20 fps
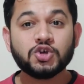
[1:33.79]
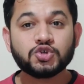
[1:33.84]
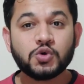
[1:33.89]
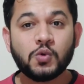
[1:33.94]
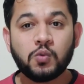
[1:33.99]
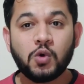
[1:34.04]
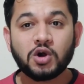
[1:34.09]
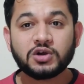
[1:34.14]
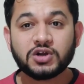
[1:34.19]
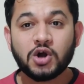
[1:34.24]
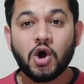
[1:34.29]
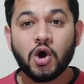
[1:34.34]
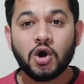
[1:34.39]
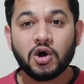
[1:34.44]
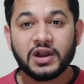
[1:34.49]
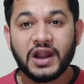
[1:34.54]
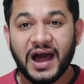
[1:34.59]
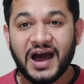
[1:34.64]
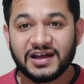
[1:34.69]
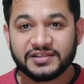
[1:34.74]
So what
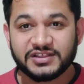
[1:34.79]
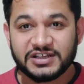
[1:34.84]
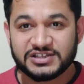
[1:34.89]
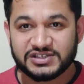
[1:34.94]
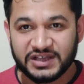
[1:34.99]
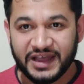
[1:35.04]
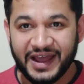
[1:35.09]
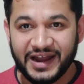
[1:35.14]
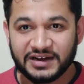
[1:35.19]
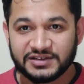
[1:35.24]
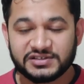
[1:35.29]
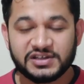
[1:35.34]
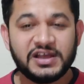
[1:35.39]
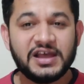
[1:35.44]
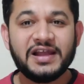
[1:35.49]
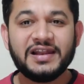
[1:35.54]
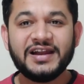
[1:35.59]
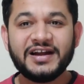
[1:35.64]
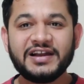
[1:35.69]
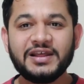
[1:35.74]
all are these ads?
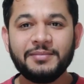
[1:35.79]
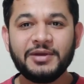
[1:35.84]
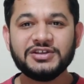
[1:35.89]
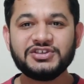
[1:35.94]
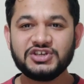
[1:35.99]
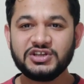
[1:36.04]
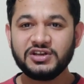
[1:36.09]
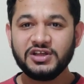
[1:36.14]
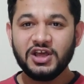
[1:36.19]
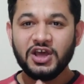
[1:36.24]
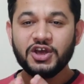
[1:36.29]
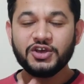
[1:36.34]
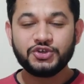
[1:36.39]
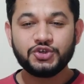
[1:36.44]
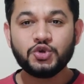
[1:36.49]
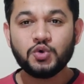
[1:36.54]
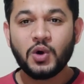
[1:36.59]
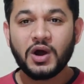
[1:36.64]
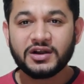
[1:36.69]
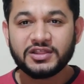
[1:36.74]
Let imagine
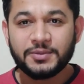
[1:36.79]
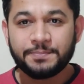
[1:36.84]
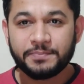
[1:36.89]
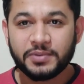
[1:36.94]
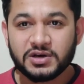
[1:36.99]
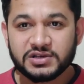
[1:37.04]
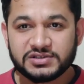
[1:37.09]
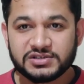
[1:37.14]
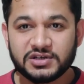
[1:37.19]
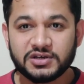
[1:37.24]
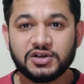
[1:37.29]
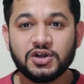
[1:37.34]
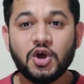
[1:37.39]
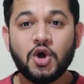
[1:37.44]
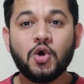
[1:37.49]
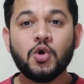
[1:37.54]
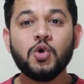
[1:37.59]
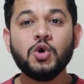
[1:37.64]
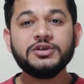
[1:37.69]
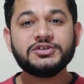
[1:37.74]
you are the person
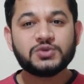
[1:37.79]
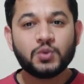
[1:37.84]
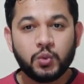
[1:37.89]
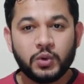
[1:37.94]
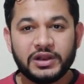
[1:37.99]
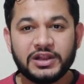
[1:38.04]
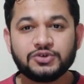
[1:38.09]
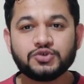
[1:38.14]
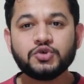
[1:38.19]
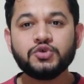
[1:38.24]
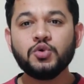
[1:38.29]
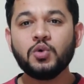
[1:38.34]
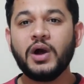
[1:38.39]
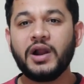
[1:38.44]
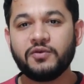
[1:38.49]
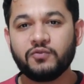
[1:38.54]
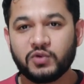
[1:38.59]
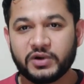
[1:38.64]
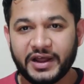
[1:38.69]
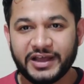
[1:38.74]
who is willing to
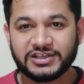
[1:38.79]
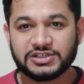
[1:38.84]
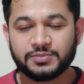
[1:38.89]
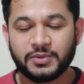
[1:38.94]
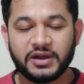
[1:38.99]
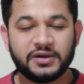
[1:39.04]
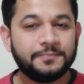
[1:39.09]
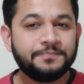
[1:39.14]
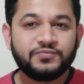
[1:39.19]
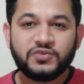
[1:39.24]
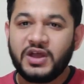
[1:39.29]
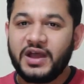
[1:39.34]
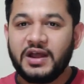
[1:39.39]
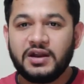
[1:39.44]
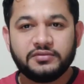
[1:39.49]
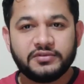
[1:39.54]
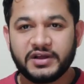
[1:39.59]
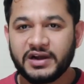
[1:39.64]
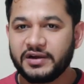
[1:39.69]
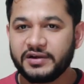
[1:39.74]
do advertisement
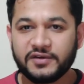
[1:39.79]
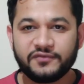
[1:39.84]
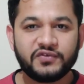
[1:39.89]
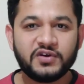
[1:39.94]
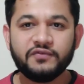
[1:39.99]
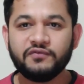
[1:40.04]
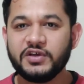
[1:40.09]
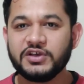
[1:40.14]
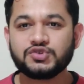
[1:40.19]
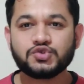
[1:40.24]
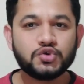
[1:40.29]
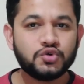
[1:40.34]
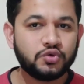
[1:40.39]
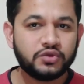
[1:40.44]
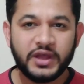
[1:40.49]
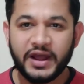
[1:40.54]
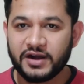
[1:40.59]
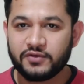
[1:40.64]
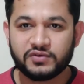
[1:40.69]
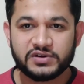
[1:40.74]
and there are different ways to
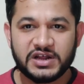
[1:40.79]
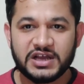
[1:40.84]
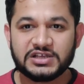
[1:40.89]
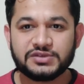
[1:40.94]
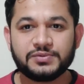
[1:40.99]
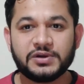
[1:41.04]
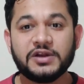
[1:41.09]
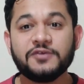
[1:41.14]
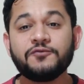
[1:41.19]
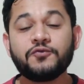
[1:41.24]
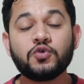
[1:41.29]
do the advertisement.